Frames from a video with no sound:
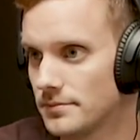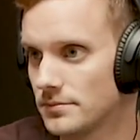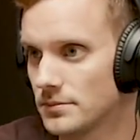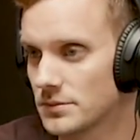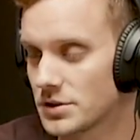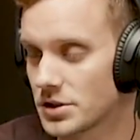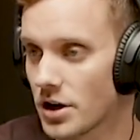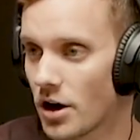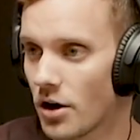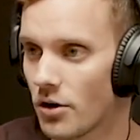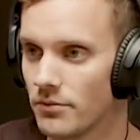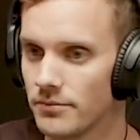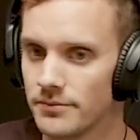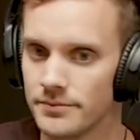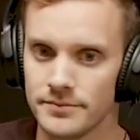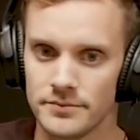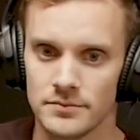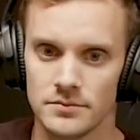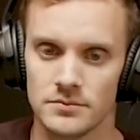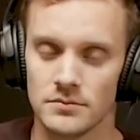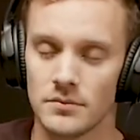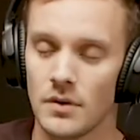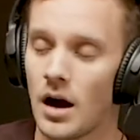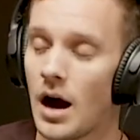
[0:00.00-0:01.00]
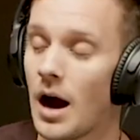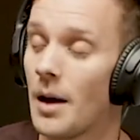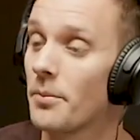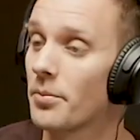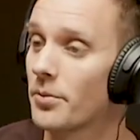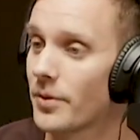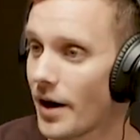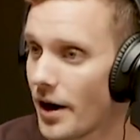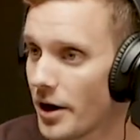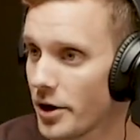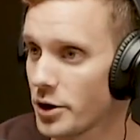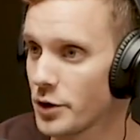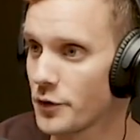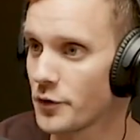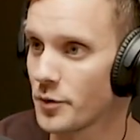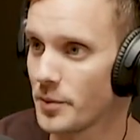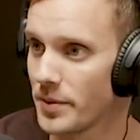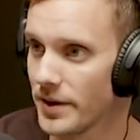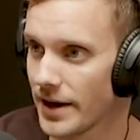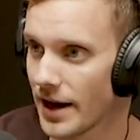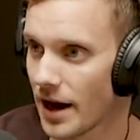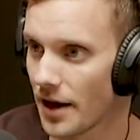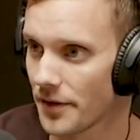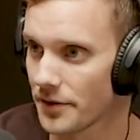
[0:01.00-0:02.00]
So I'm proud of you for
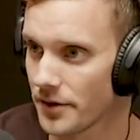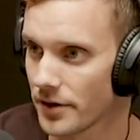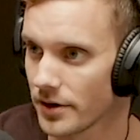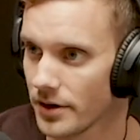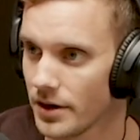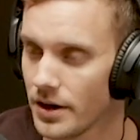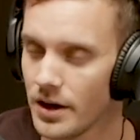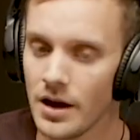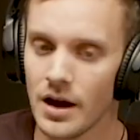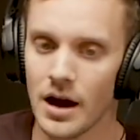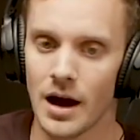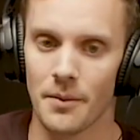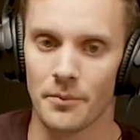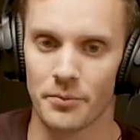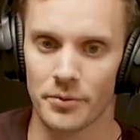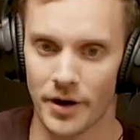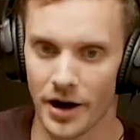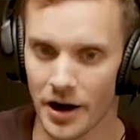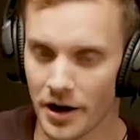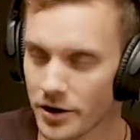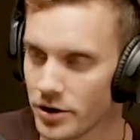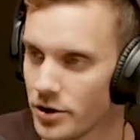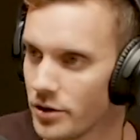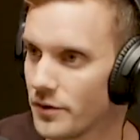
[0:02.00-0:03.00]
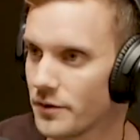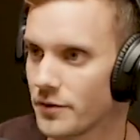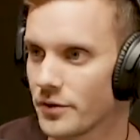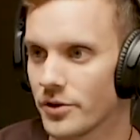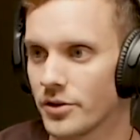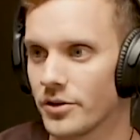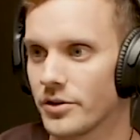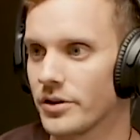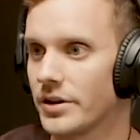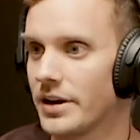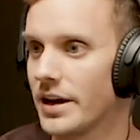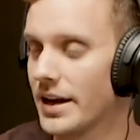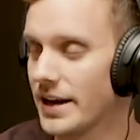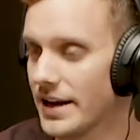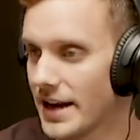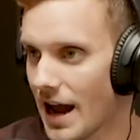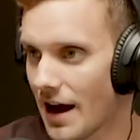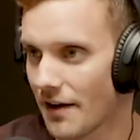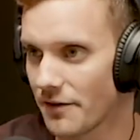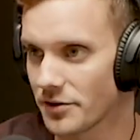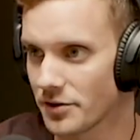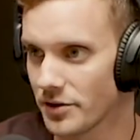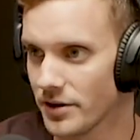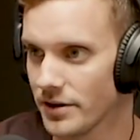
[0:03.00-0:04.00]
being out there. I'm proud of you for getting
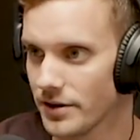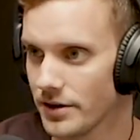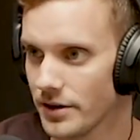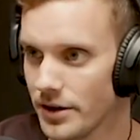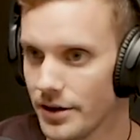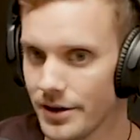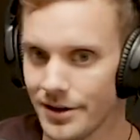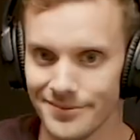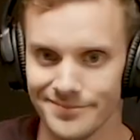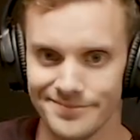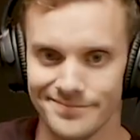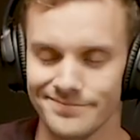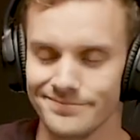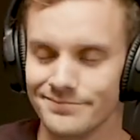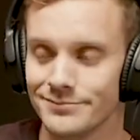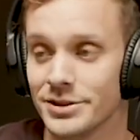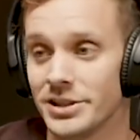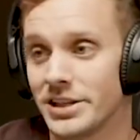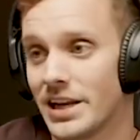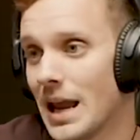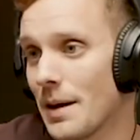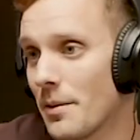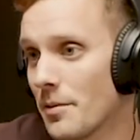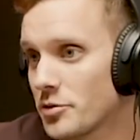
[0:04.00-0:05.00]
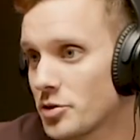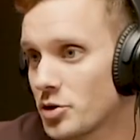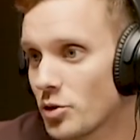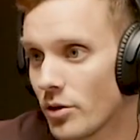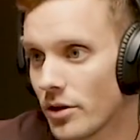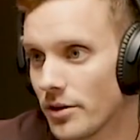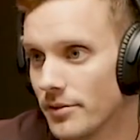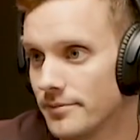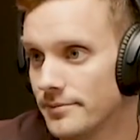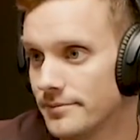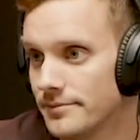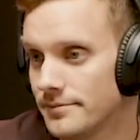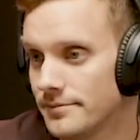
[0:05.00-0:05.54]
after it, but you came up short.